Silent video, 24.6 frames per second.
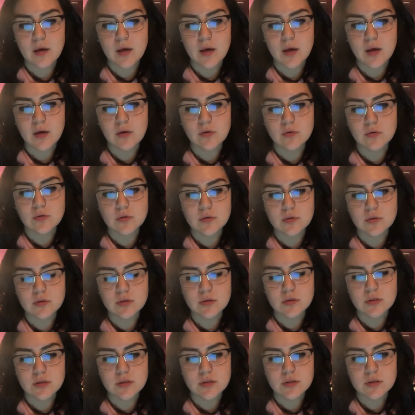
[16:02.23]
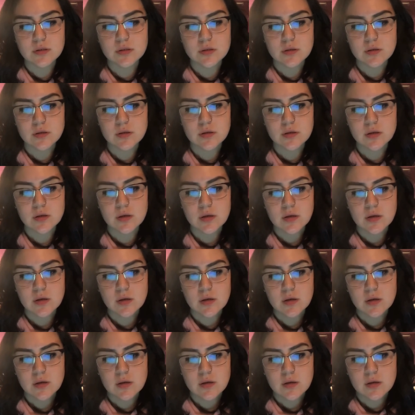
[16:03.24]
Ingalls
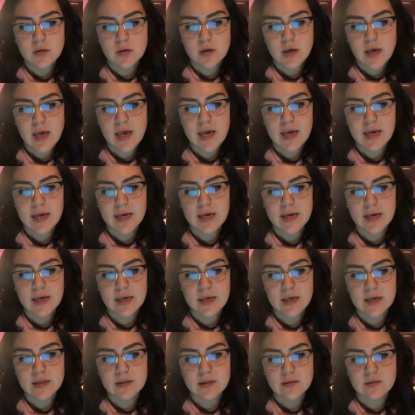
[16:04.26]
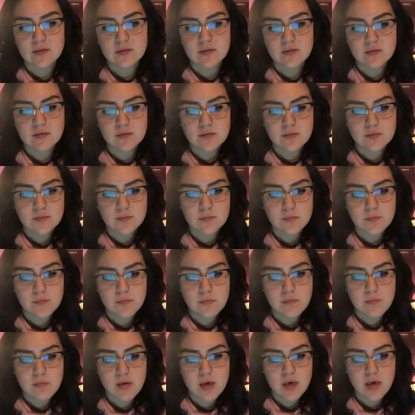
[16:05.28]
and
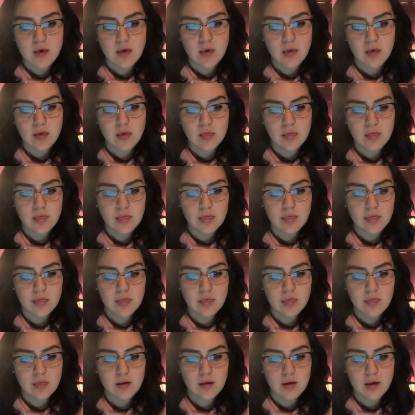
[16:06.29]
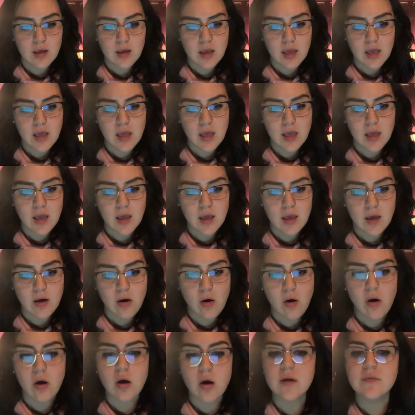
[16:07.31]
Smith, a
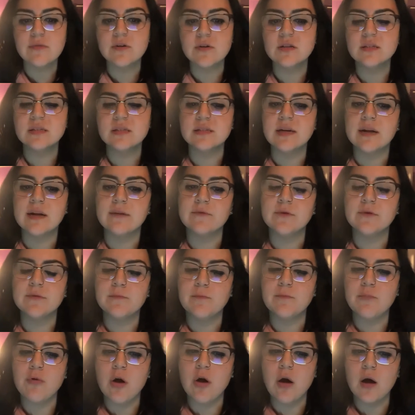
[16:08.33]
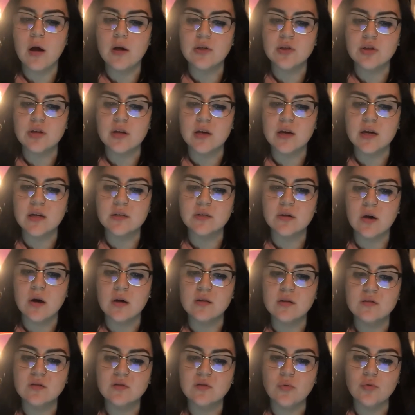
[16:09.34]
Harvard-Stanford project
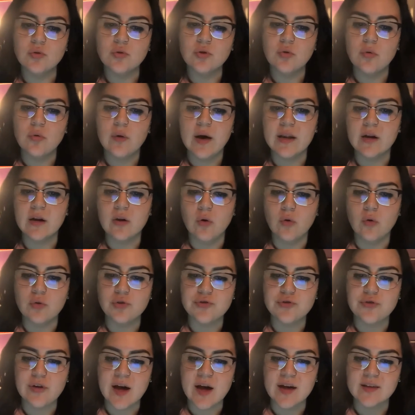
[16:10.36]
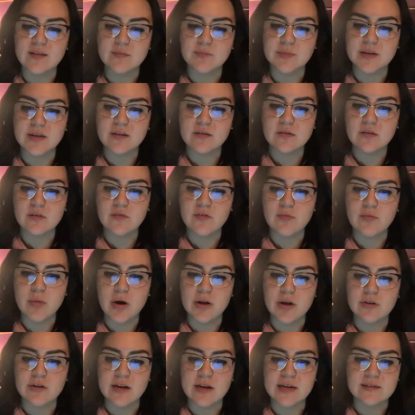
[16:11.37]
on social and cultural aspects of
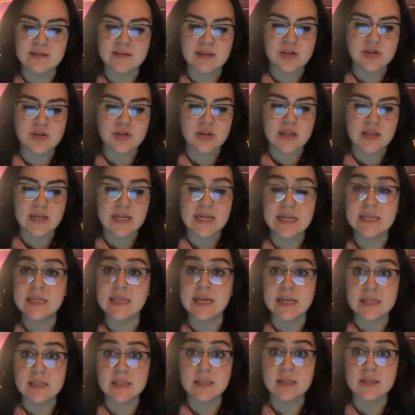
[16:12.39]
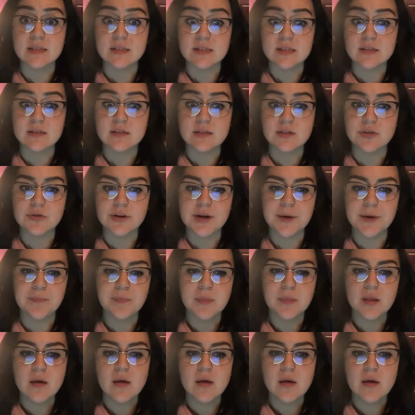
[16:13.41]
modernization in 1963.